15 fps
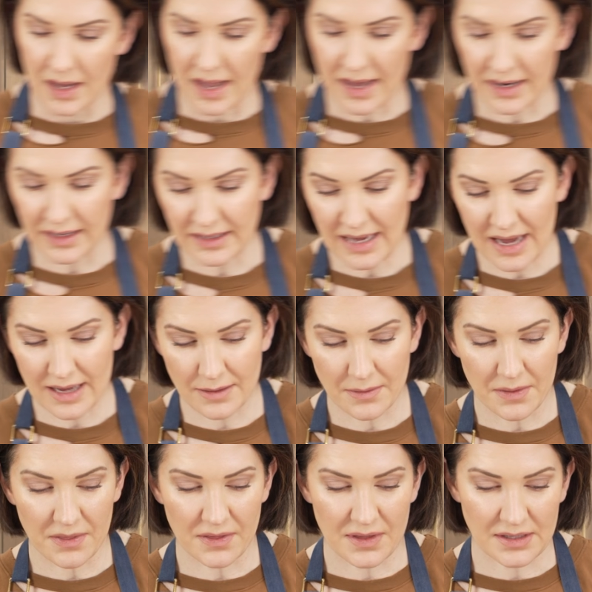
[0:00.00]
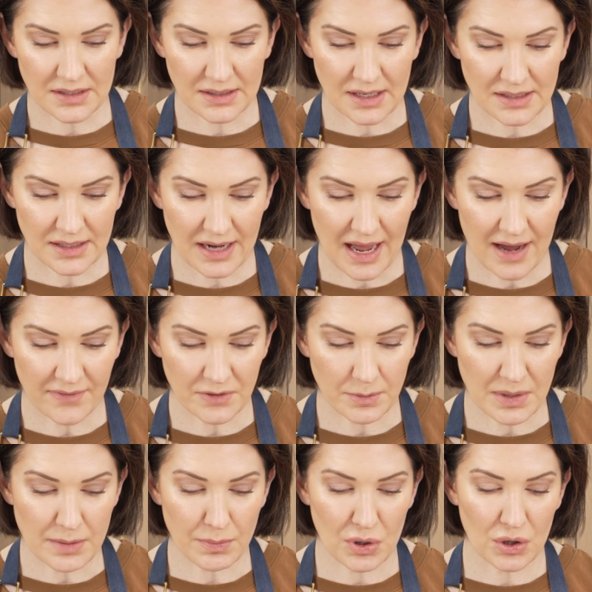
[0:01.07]
And again, this doesn't have to
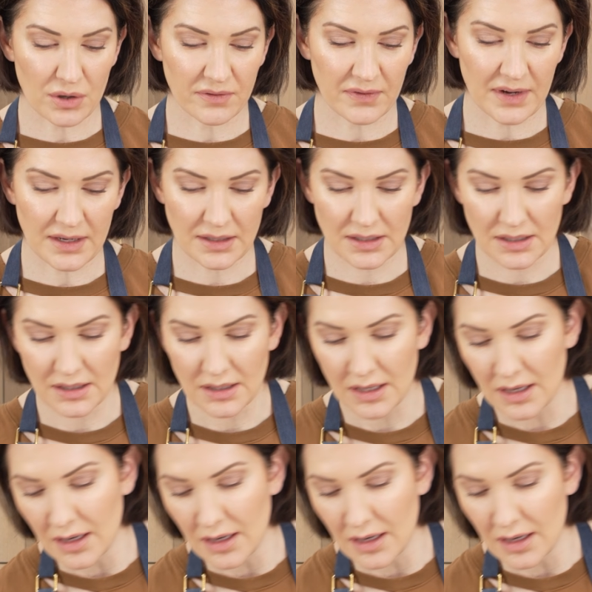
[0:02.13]
be perfect,